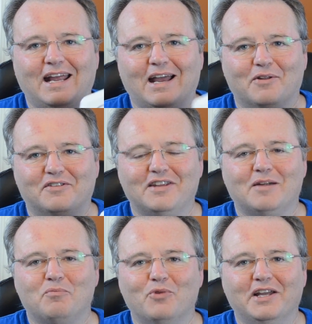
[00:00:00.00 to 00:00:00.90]
how the
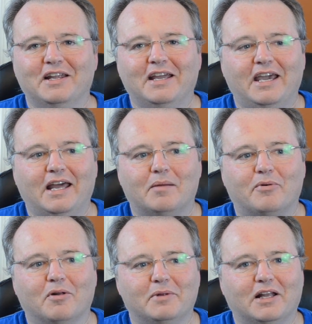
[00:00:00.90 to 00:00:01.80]
setup went, and I'm
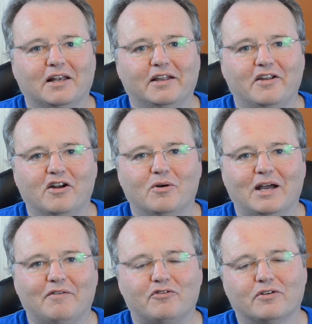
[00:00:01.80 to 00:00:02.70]
probably going to let you know
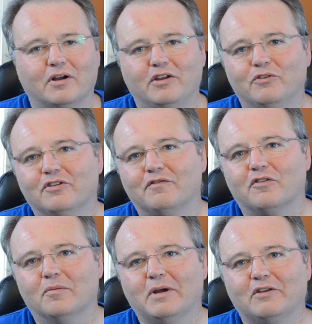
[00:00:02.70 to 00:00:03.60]
after I use it
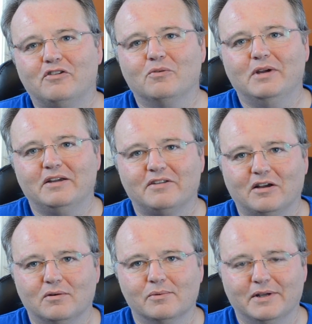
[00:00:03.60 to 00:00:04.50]
for about 2 weeks
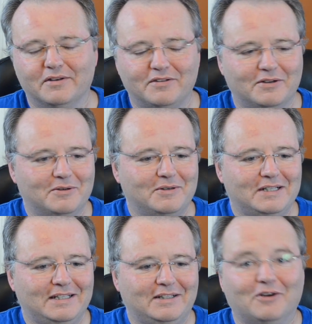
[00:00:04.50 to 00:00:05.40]
how it went,
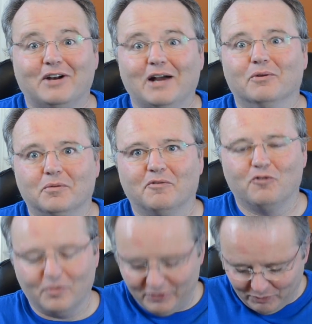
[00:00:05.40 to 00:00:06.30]
or how the
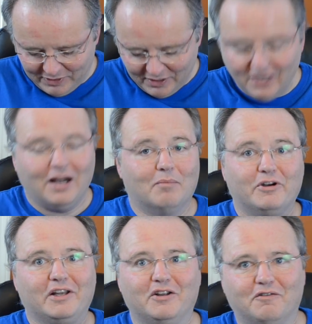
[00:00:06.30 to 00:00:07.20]
performance went. I'm
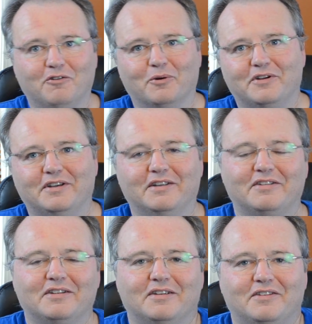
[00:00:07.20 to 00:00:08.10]
really looking forward to
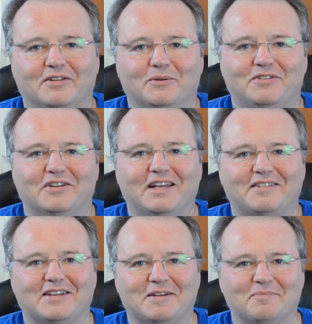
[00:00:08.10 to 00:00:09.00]
this. So until
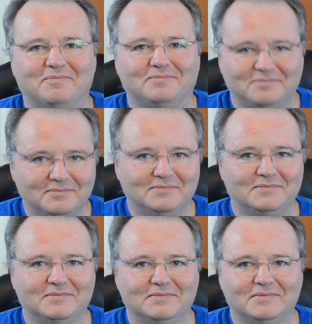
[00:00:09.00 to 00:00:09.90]
next time,
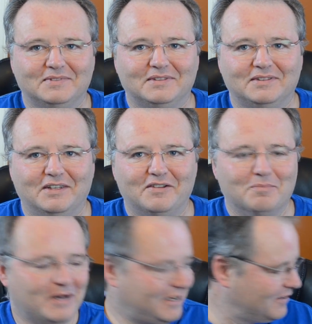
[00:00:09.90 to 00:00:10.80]
this is
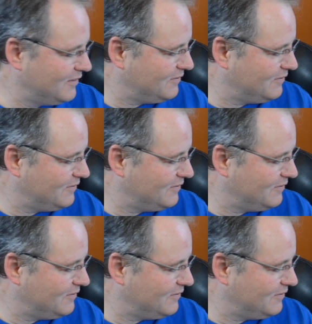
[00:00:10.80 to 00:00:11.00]
Mike.